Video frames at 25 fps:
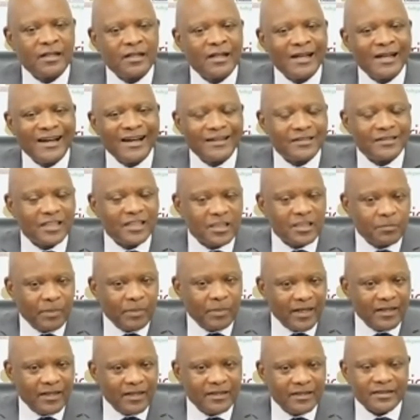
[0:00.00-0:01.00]
At this
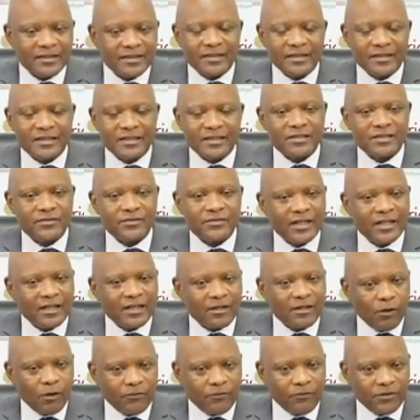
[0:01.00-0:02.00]
pace, it is very
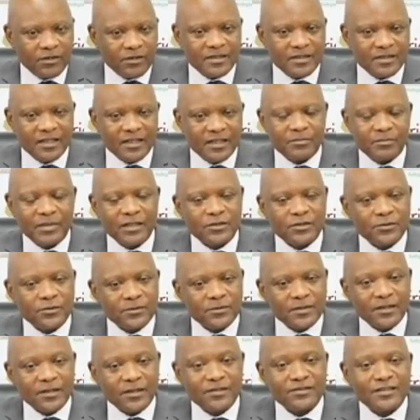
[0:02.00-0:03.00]
obvious that by
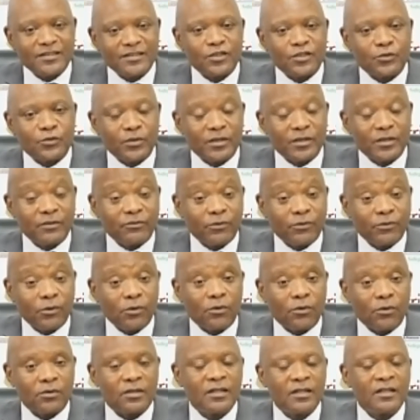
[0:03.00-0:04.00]

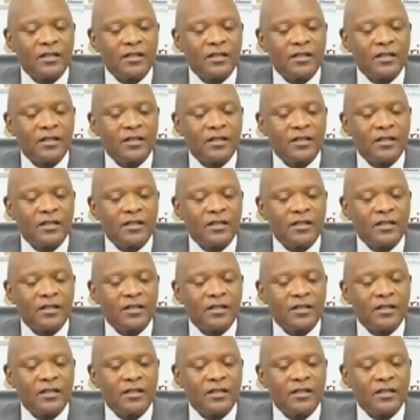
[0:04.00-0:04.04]
2024,